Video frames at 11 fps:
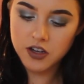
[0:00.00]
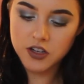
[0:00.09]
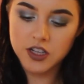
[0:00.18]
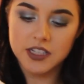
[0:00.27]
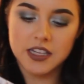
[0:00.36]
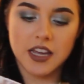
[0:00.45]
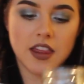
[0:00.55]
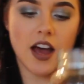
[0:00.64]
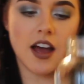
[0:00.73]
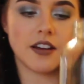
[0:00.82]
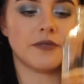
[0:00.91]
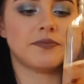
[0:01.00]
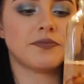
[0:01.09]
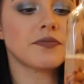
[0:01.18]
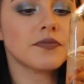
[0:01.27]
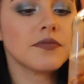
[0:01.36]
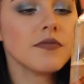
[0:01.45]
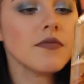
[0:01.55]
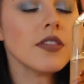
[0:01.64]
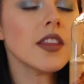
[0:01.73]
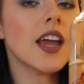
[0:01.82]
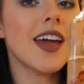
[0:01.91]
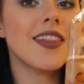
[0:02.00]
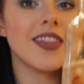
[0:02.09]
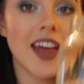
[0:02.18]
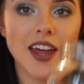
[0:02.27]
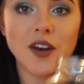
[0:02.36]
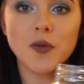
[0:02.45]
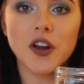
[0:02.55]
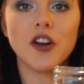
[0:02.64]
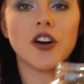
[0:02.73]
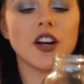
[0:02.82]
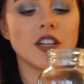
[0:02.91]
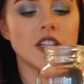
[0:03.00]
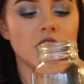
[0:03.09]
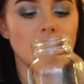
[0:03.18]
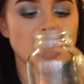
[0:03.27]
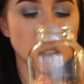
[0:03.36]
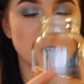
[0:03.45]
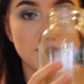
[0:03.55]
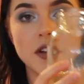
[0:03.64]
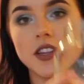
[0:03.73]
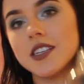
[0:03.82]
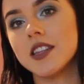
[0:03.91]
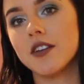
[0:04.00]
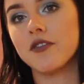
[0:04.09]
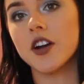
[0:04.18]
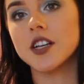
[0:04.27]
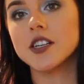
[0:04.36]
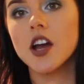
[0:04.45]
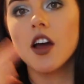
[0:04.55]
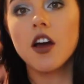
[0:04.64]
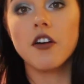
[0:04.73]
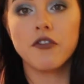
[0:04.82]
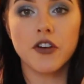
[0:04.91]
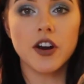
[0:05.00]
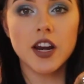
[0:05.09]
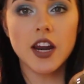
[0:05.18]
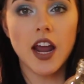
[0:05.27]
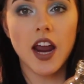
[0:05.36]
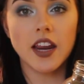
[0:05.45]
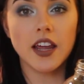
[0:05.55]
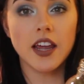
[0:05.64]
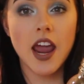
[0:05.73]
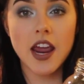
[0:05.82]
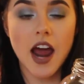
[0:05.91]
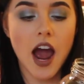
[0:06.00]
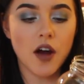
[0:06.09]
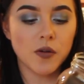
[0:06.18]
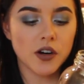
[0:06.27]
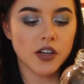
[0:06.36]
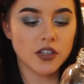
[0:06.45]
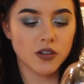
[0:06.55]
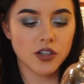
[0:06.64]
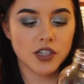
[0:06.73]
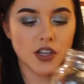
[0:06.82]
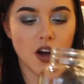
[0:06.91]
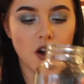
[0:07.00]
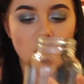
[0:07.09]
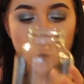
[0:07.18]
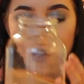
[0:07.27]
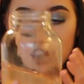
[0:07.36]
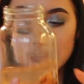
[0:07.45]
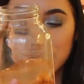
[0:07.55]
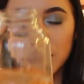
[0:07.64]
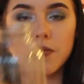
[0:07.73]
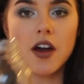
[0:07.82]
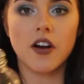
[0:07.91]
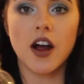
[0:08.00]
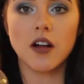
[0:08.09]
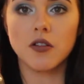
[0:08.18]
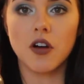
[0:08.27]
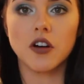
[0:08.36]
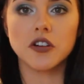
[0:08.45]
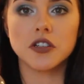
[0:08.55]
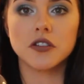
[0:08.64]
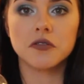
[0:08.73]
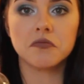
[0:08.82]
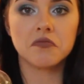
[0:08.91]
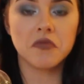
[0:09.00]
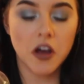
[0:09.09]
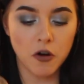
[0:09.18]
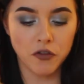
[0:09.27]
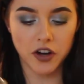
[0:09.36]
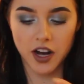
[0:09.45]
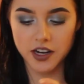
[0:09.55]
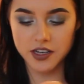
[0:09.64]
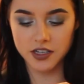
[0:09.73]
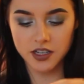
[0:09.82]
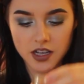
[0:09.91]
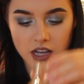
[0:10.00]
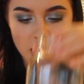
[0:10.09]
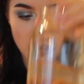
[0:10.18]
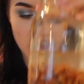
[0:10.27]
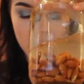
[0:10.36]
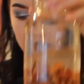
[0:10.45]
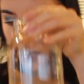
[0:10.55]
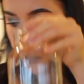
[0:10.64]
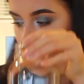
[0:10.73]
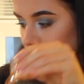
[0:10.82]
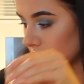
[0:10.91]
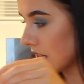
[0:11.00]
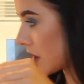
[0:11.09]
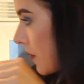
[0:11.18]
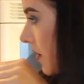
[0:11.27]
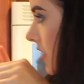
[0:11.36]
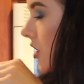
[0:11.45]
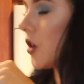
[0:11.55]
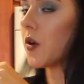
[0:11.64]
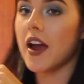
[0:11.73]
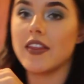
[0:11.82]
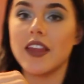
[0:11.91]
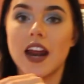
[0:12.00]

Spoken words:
just like that. And then what you're gonna do is you're gonna put this in the fridge for a night, like 8 hours or so. It doesn't really matter how long, just overnight. So that's what I'm gonna do, and then